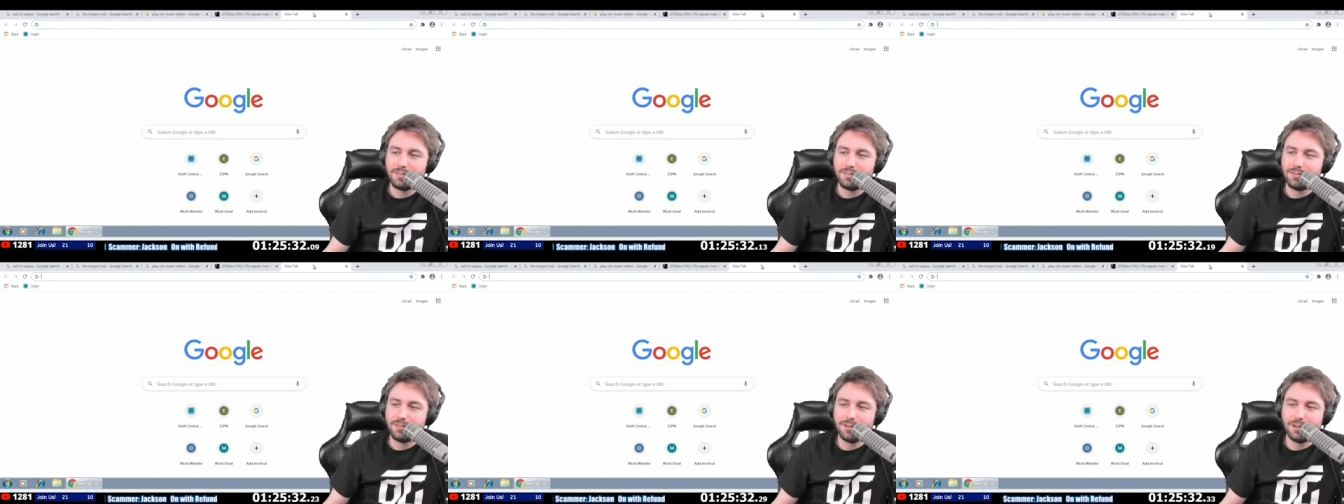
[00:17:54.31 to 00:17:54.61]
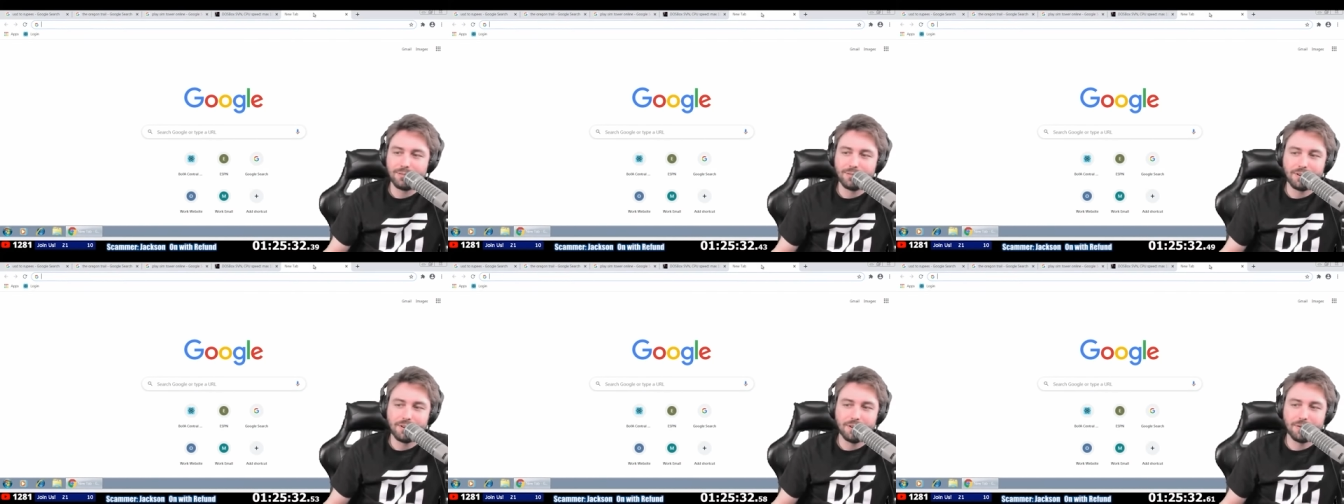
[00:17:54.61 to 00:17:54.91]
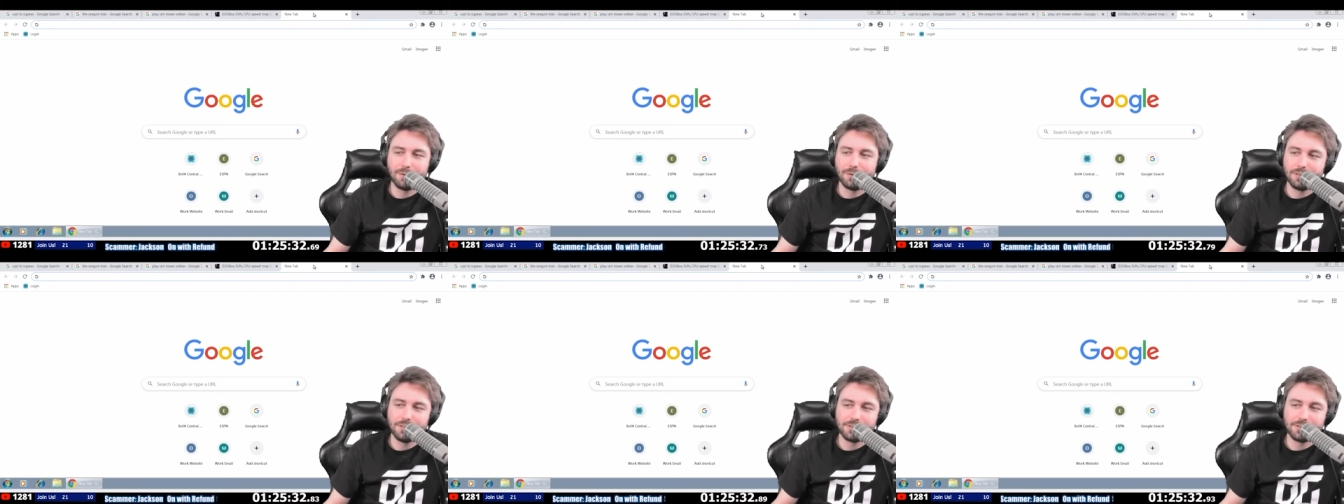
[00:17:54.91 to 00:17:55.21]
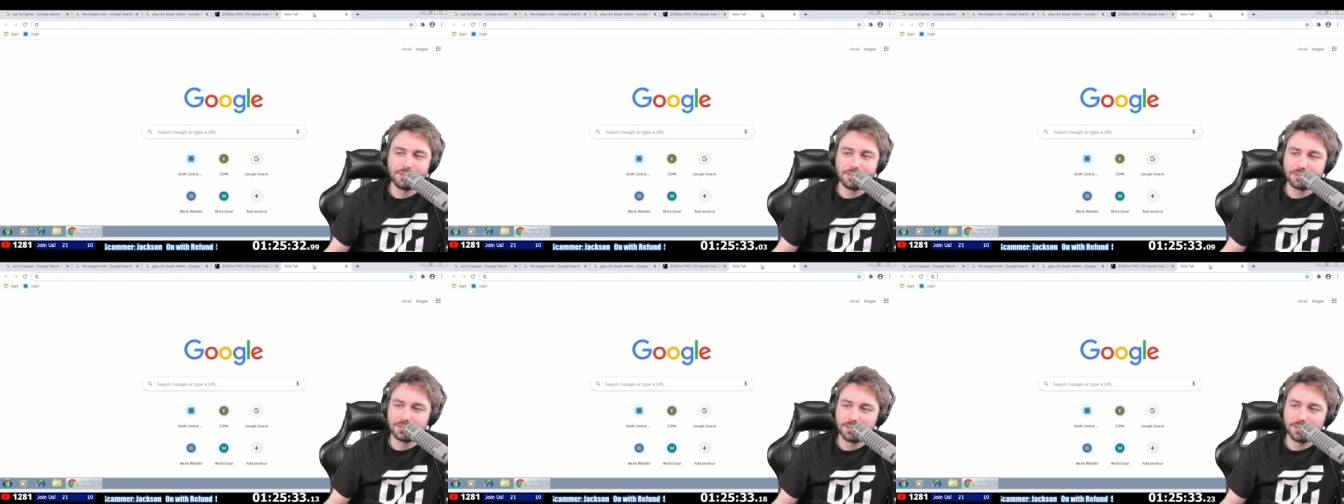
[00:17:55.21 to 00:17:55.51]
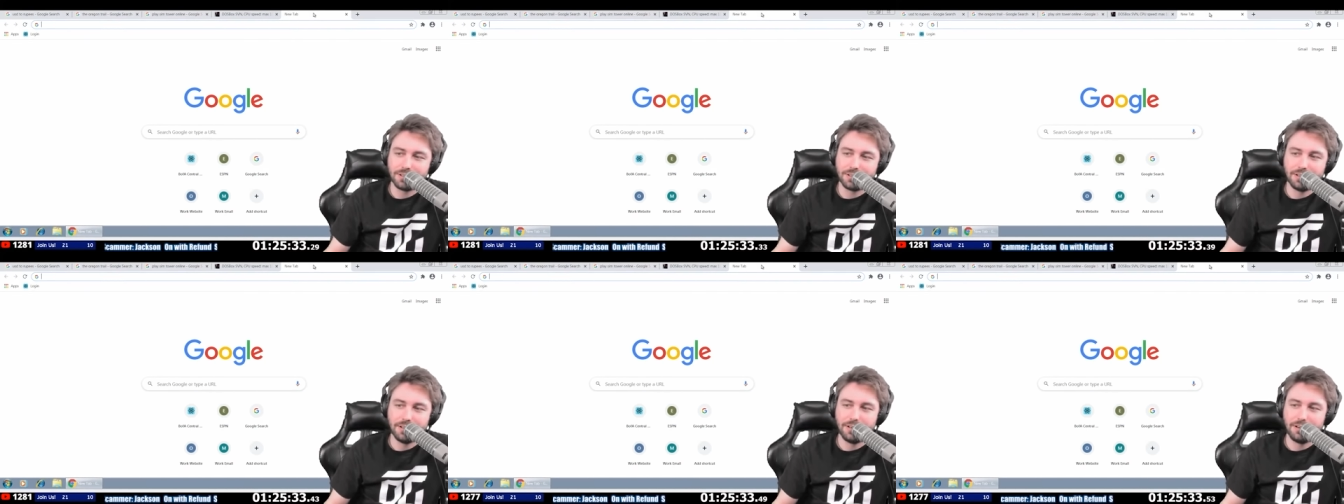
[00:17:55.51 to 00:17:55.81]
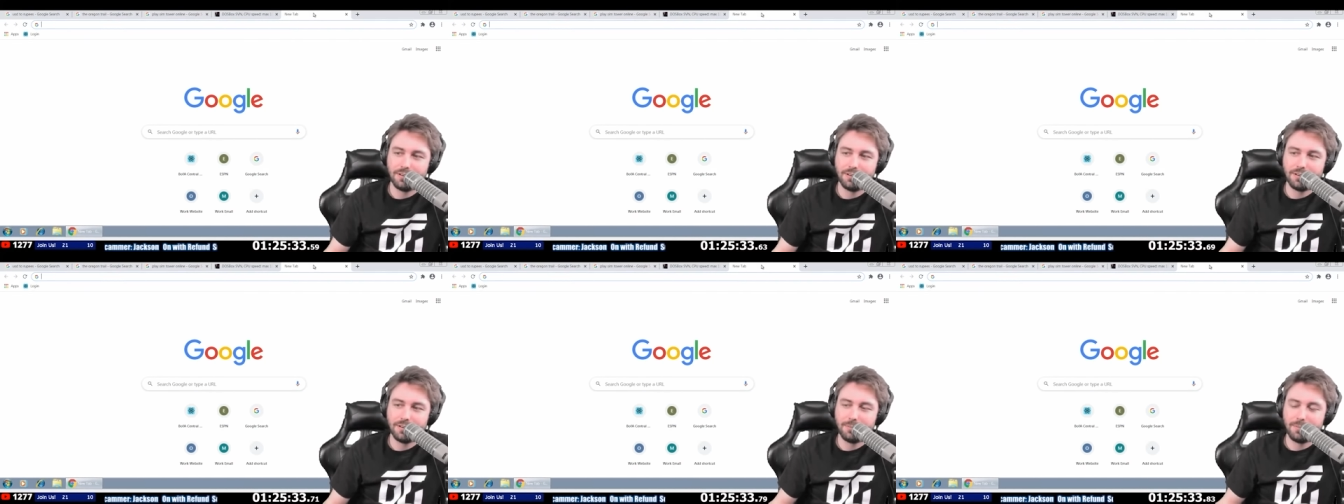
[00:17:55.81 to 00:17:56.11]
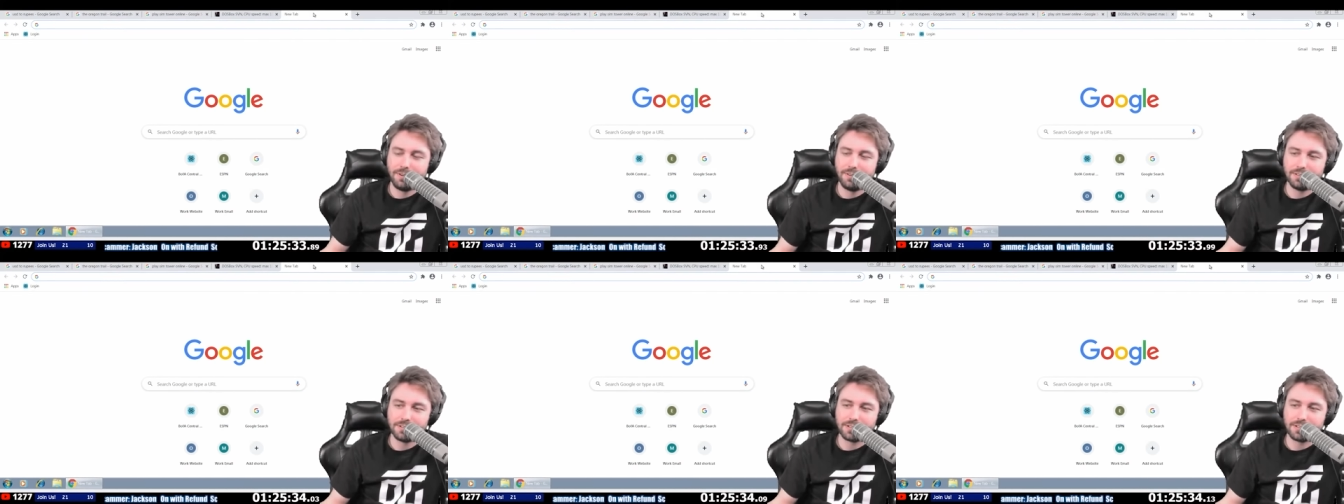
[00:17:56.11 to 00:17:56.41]
You never know where this thing's going to go. I
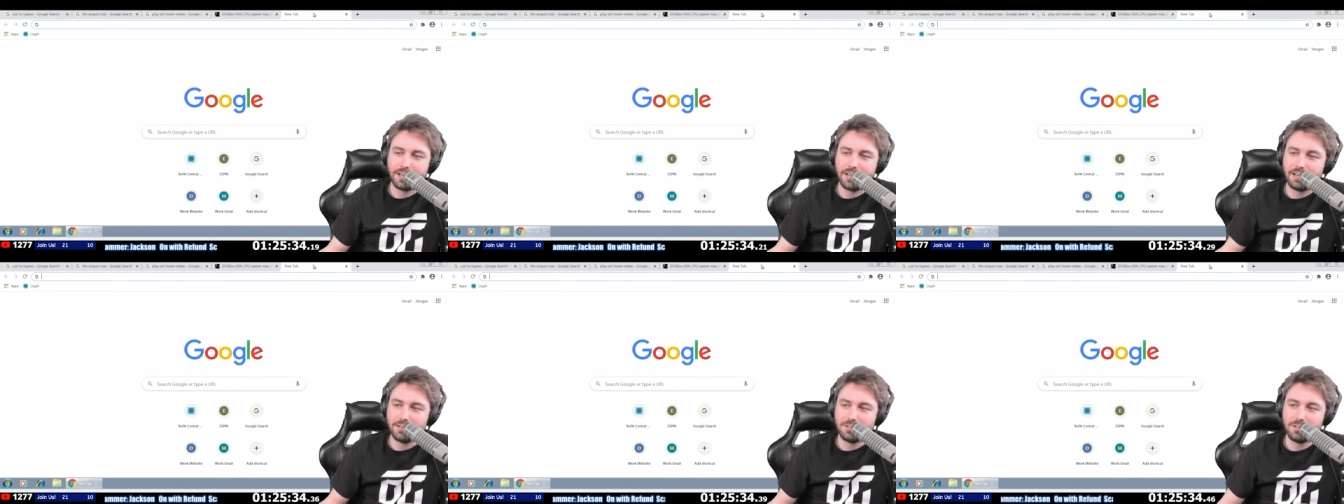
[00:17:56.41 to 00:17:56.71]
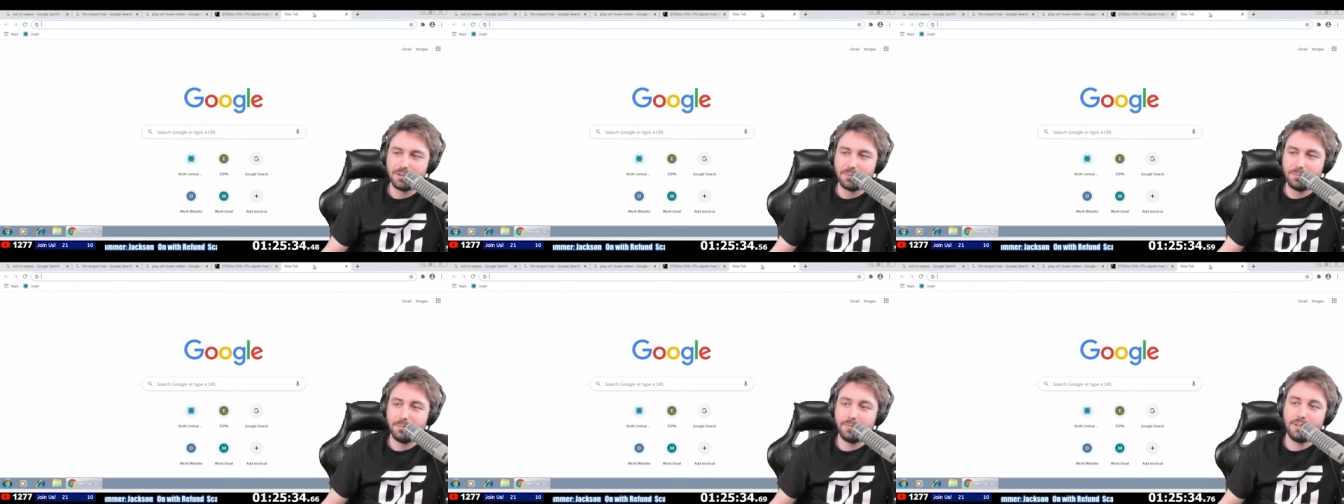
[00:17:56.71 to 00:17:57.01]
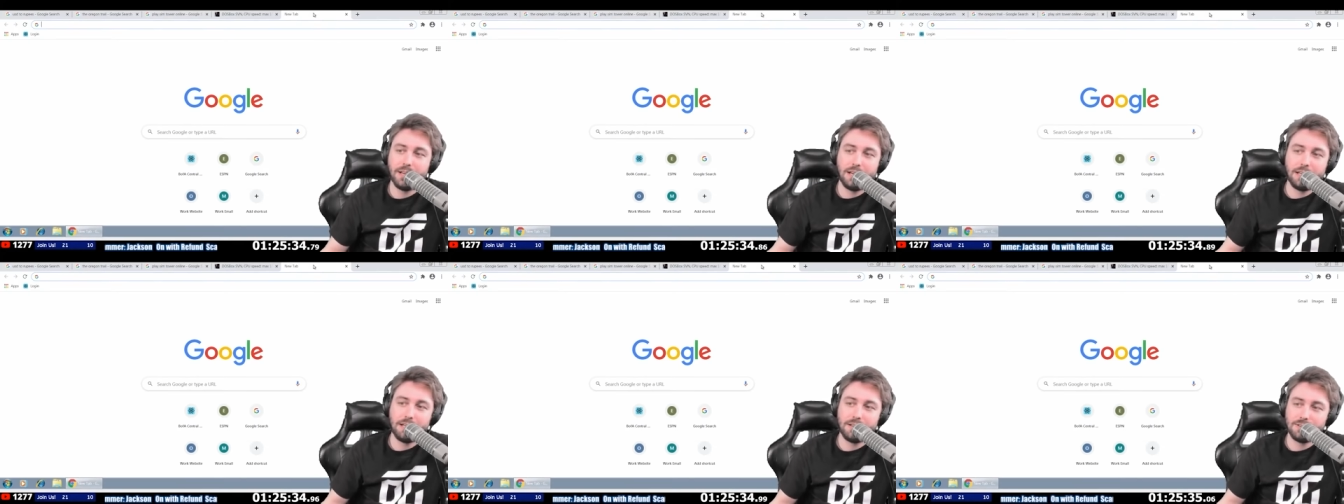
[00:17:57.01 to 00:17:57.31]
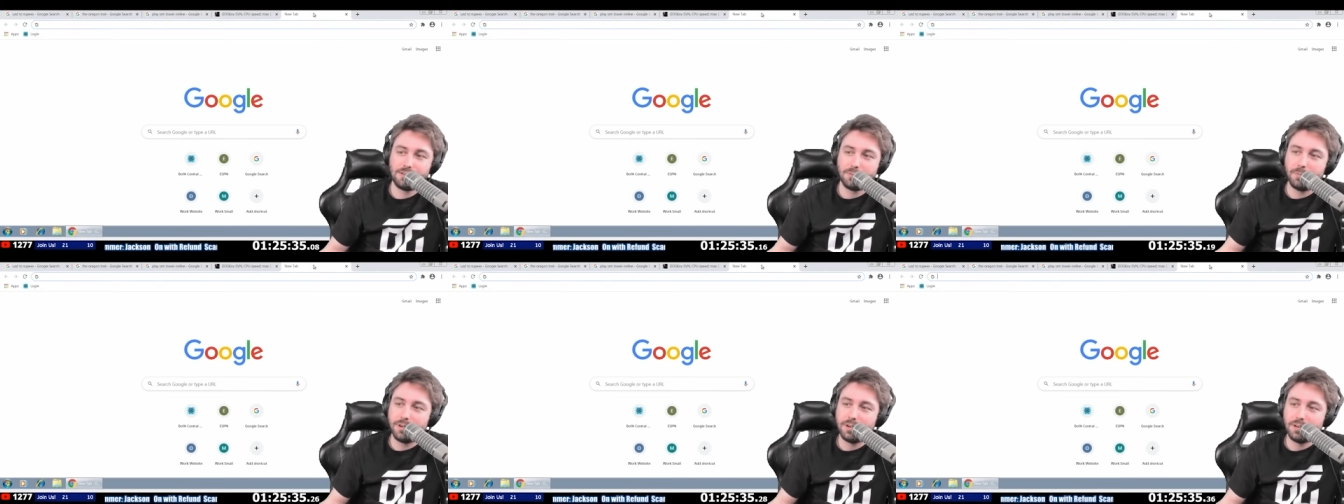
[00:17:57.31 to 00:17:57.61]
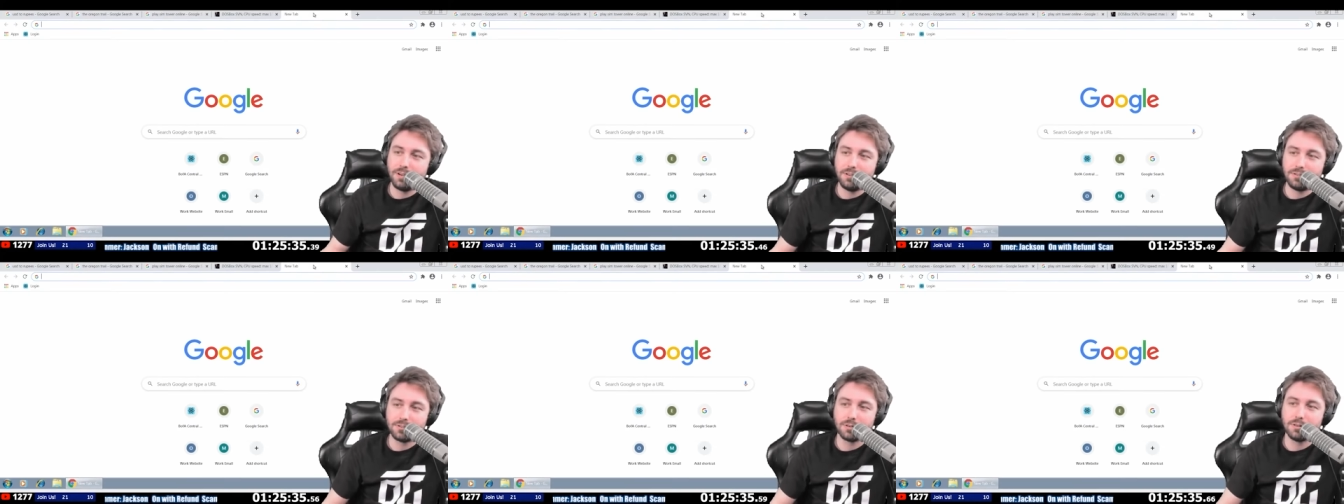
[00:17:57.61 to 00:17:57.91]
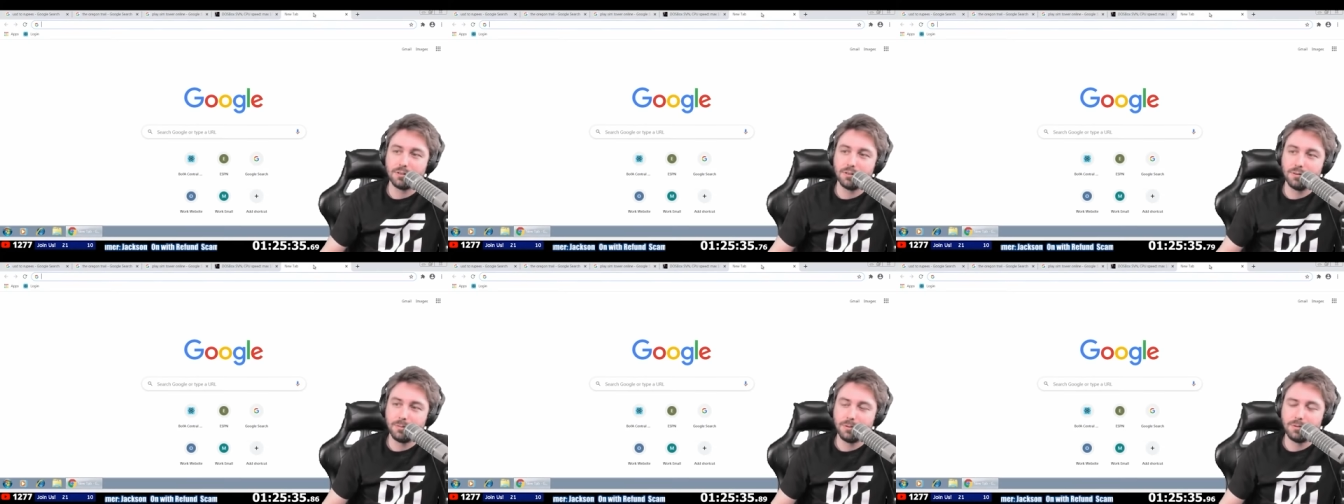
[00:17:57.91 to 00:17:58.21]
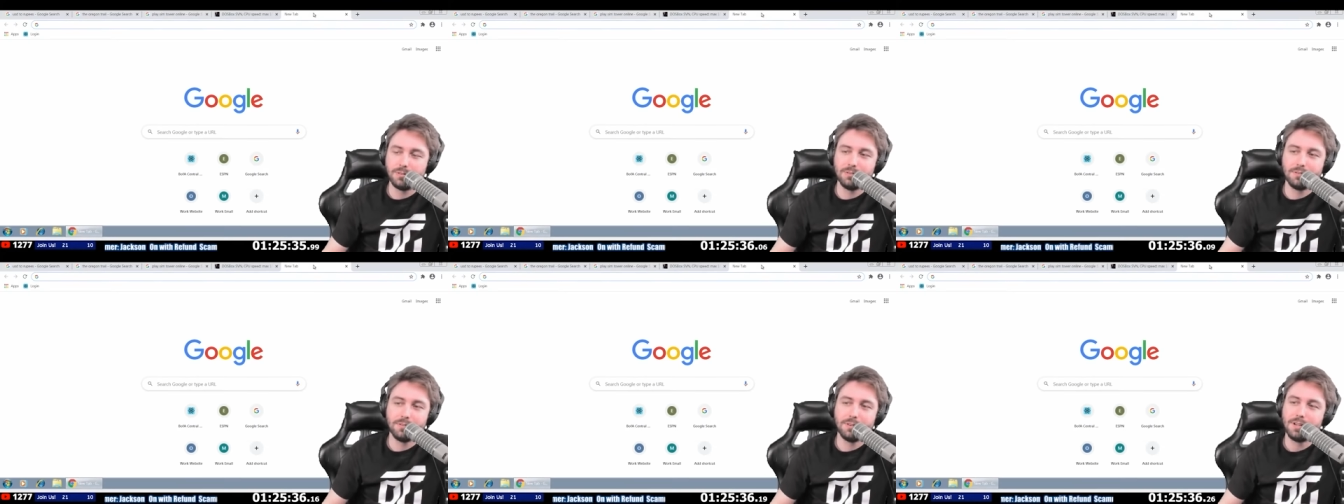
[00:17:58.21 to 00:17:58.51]
mean, this guy's, yeah, he's admitted he's a
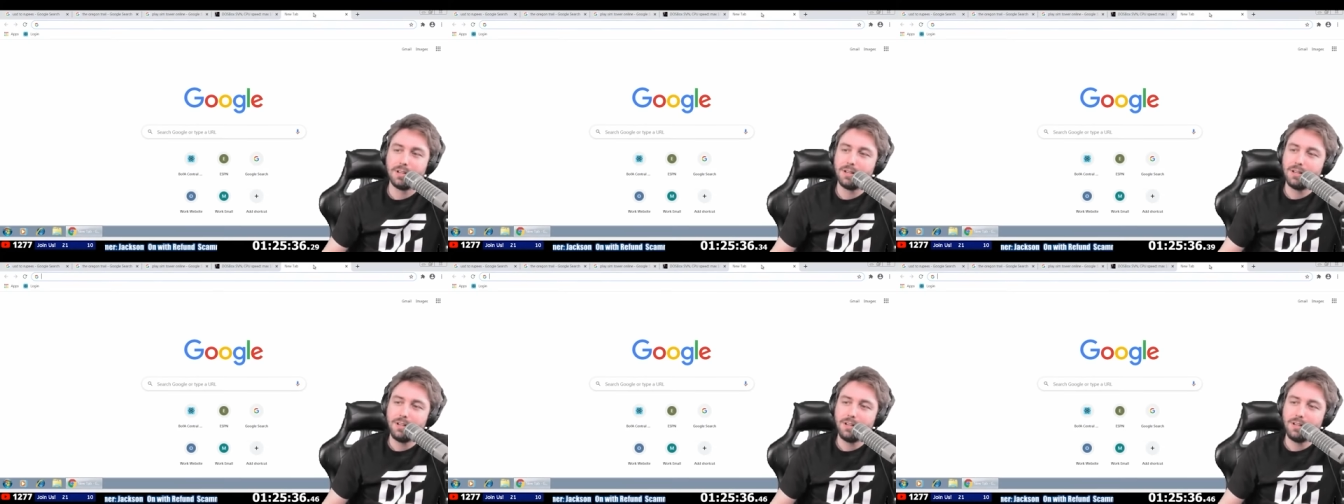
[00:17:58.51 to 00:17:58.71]
criminal.